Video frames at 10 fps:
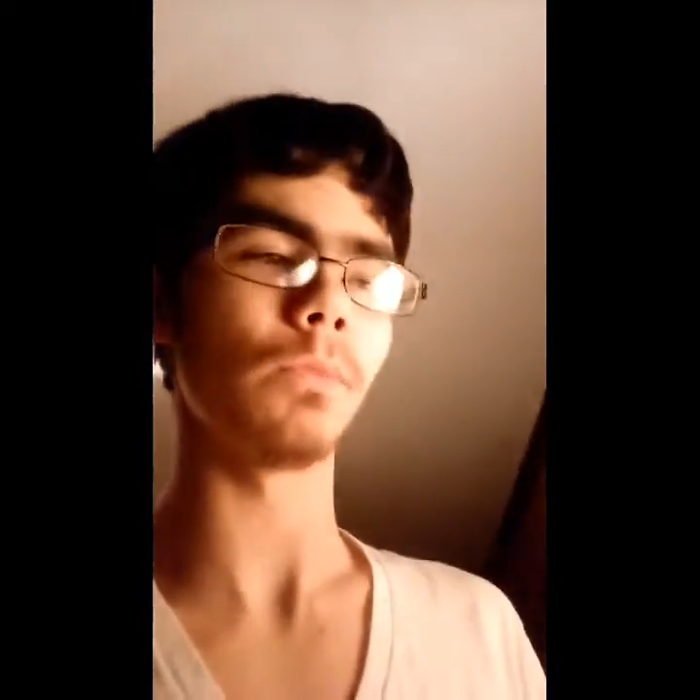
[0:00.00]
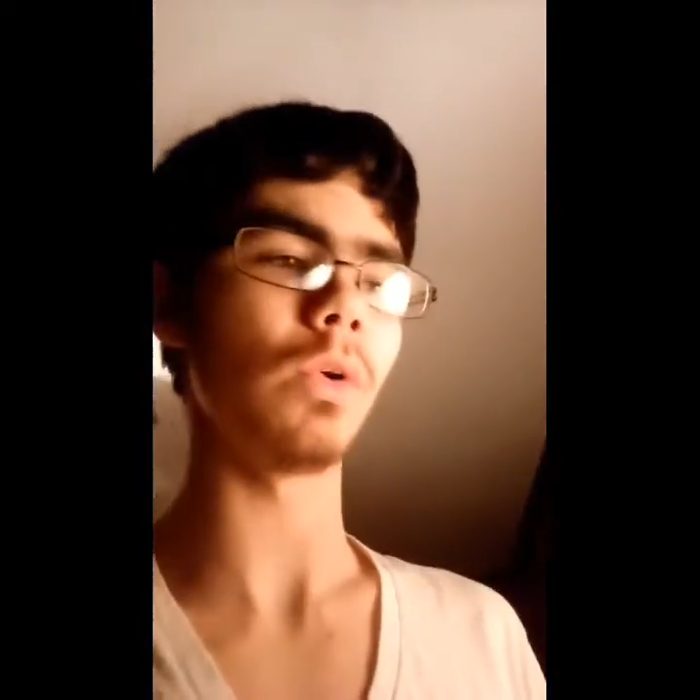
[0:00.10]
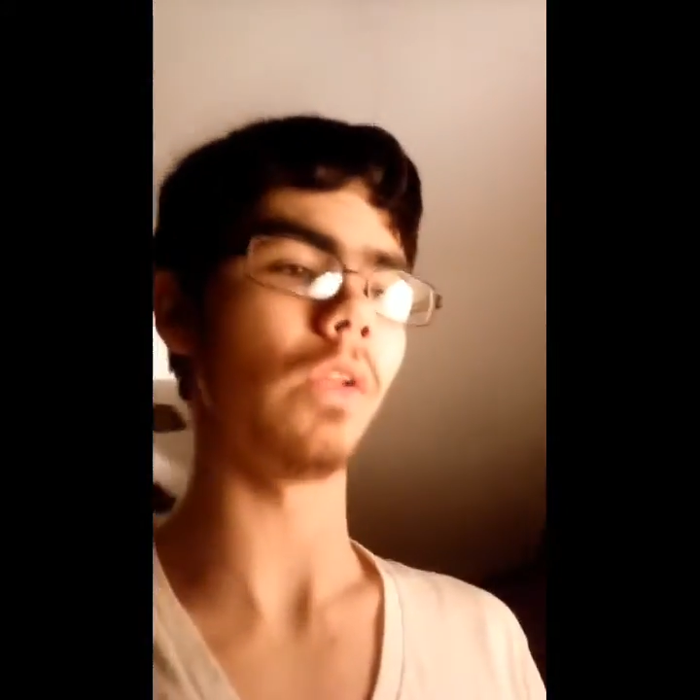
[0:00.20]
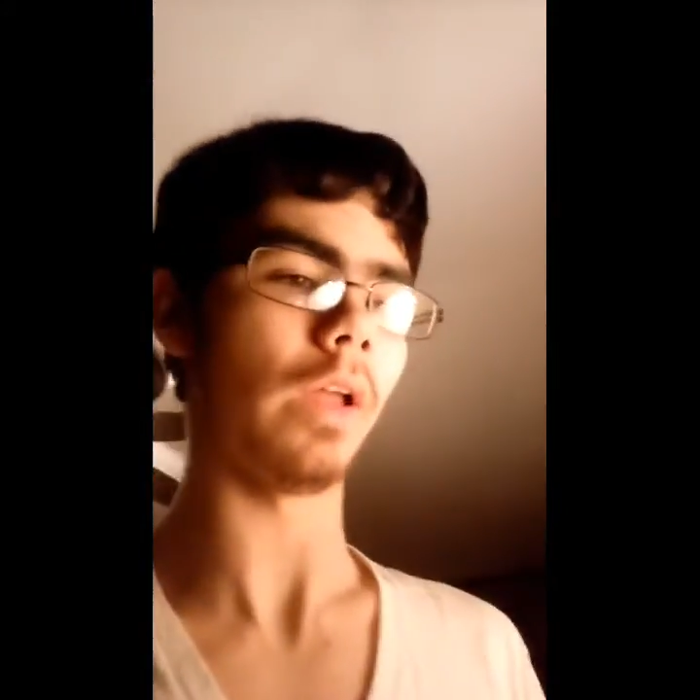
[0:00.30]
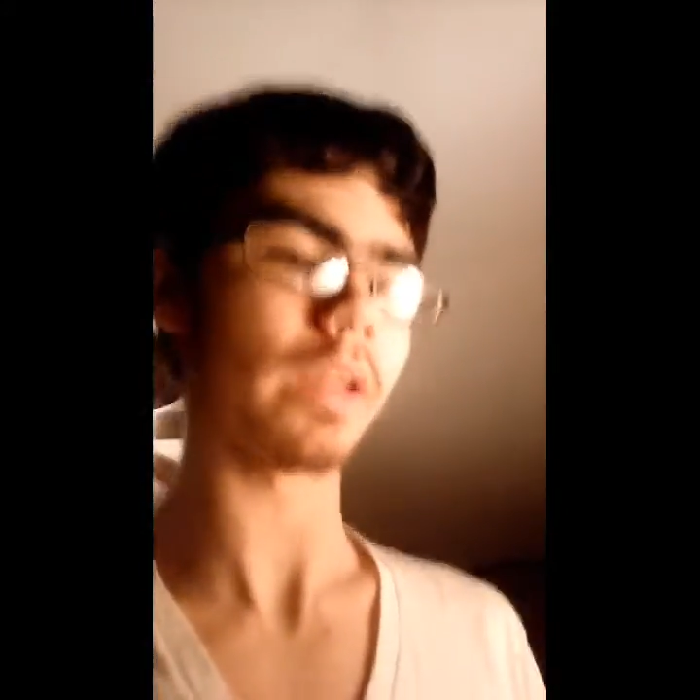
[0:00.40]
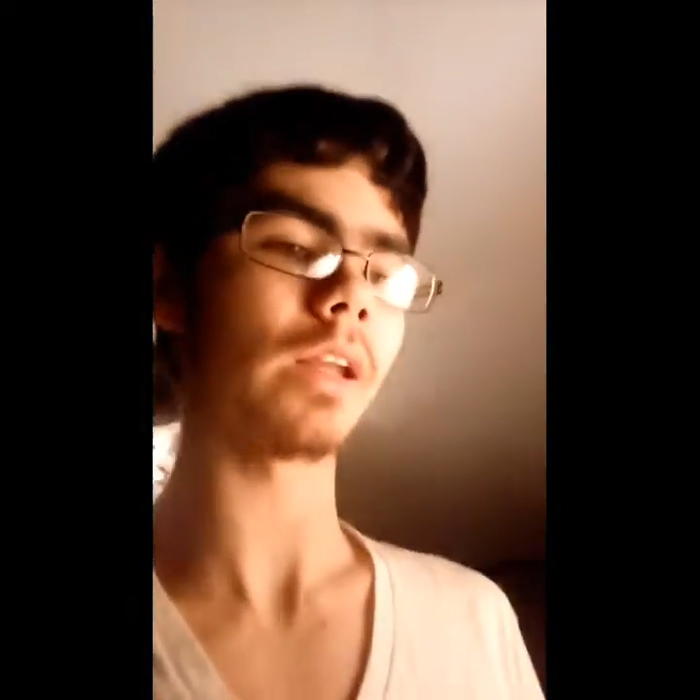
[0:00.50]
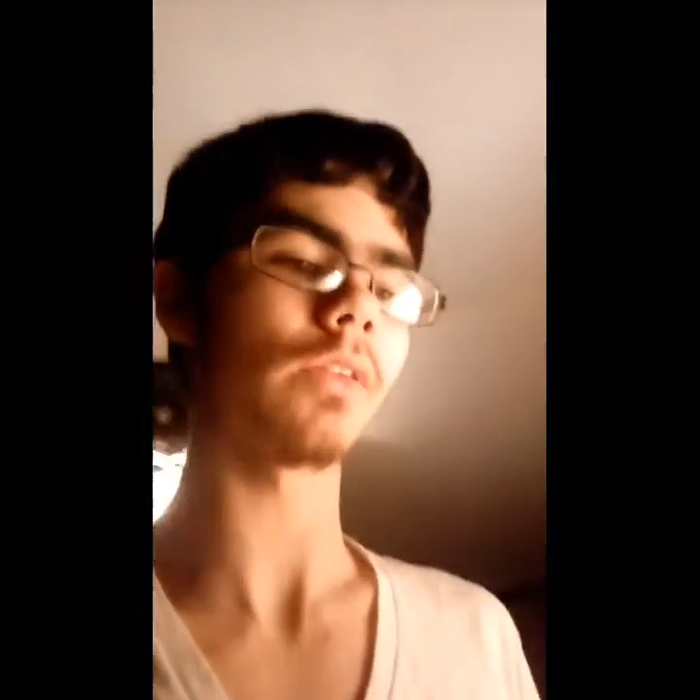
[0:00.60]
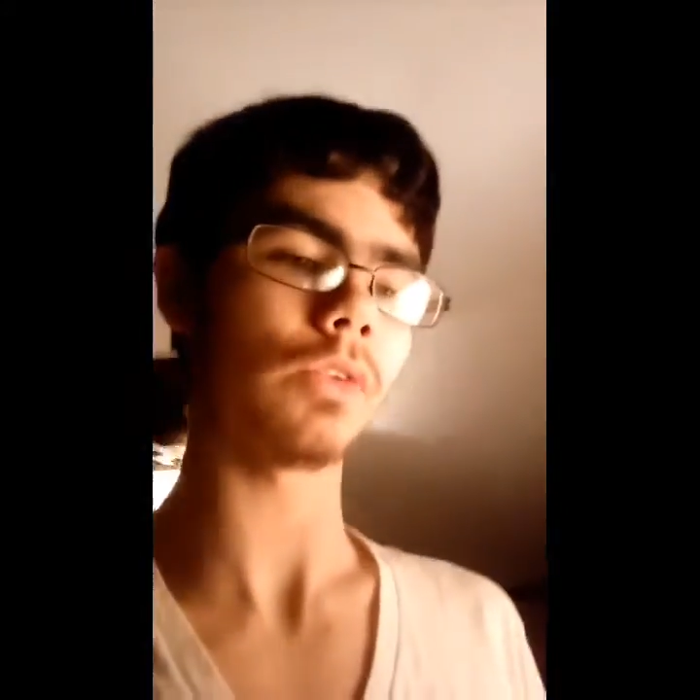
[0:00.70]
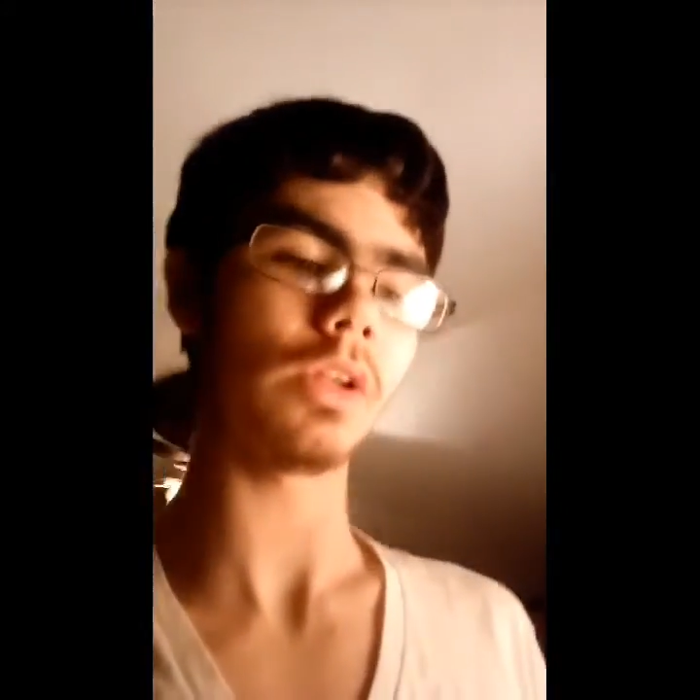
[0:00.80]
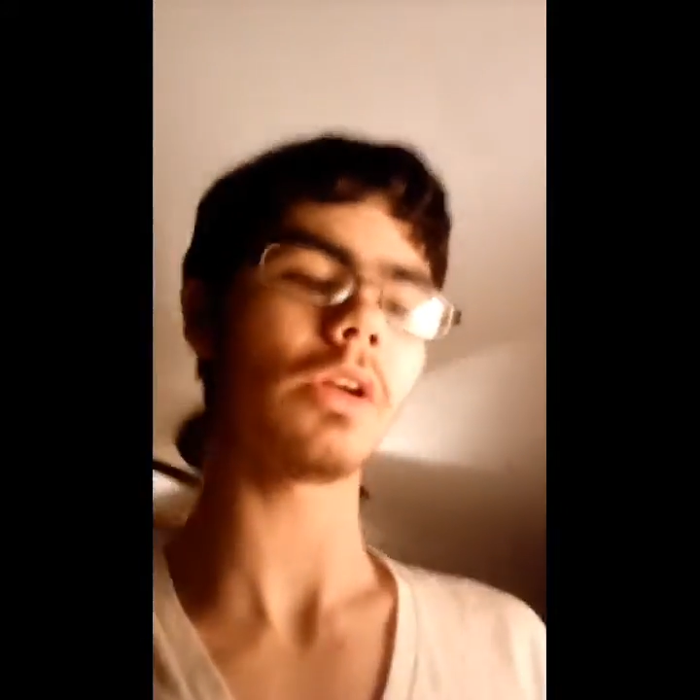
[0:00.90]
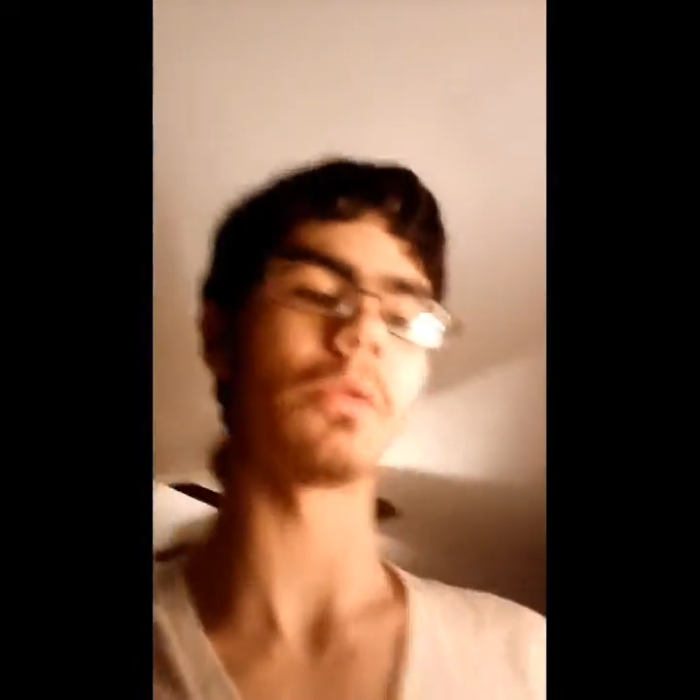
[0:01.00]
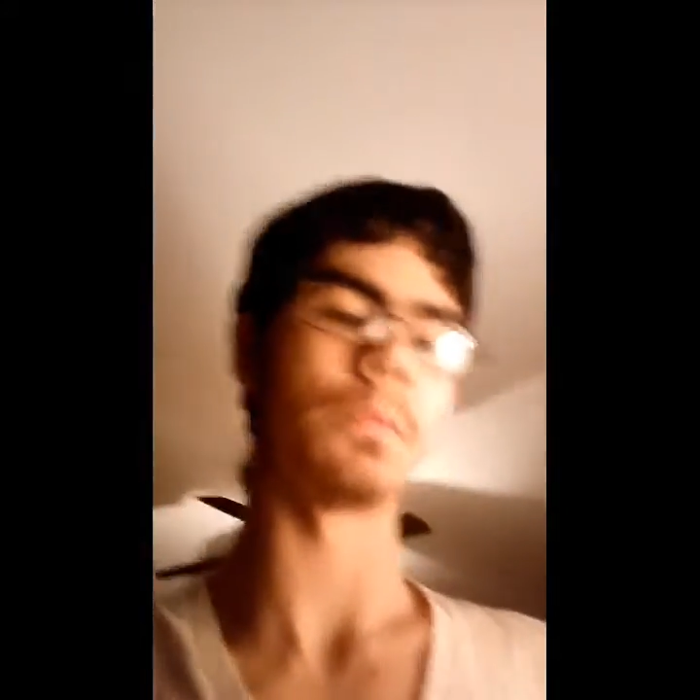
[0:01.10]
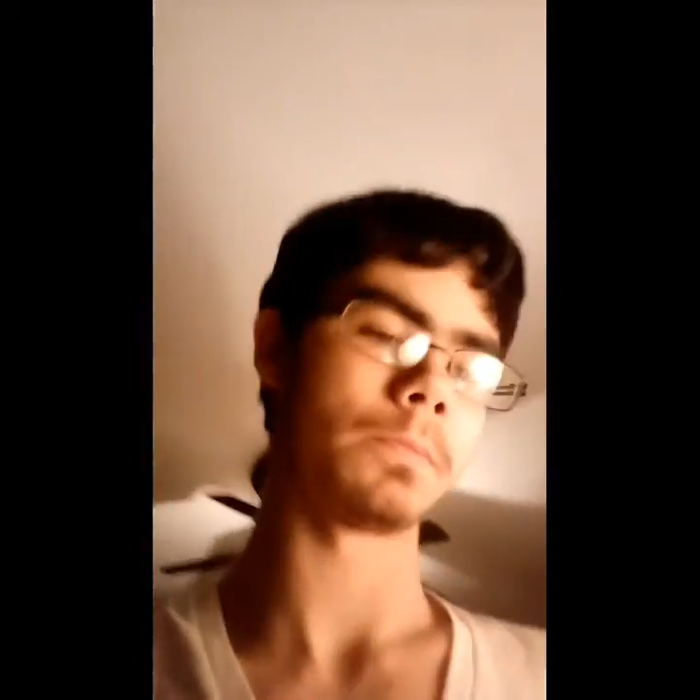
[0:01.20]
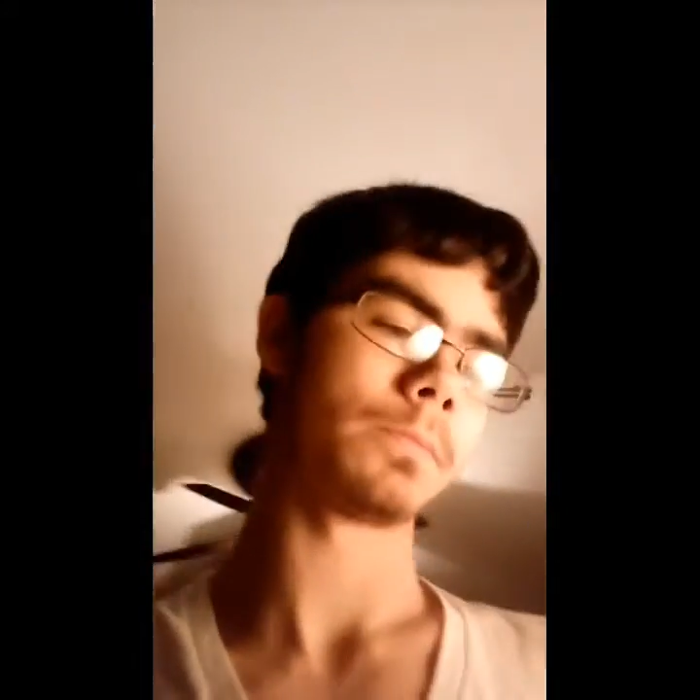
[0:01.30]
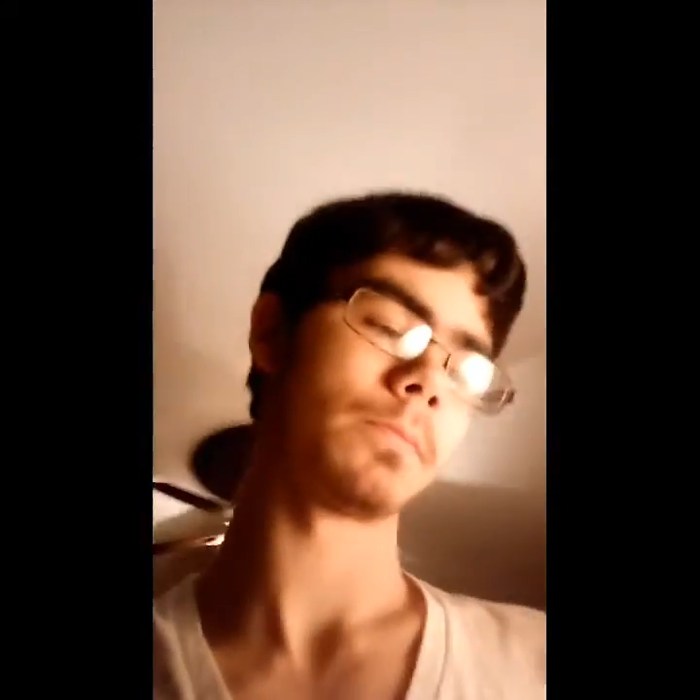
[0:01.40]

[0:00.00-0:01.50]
would like it if you do.